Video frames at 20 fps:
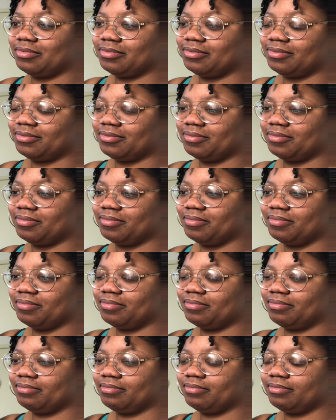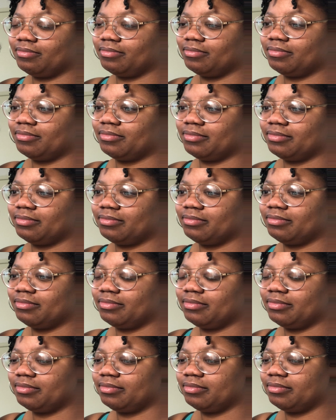
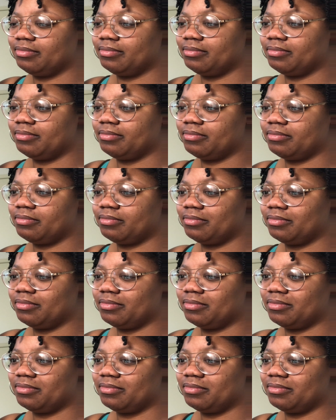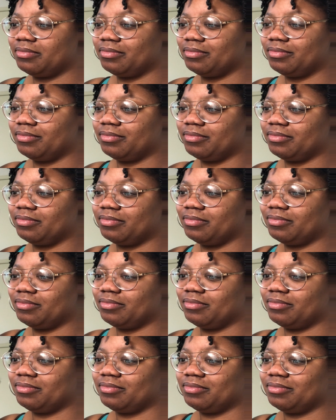
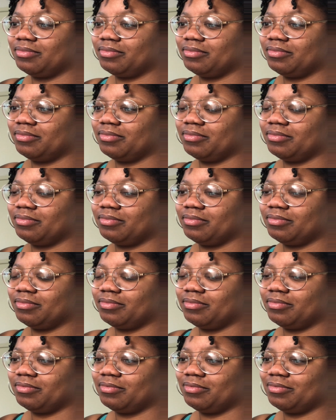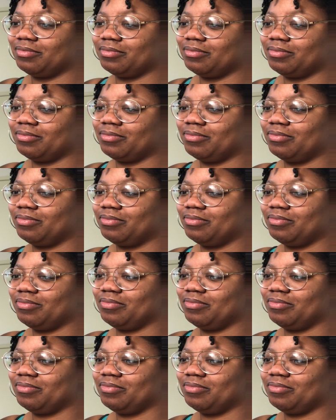(not speaking)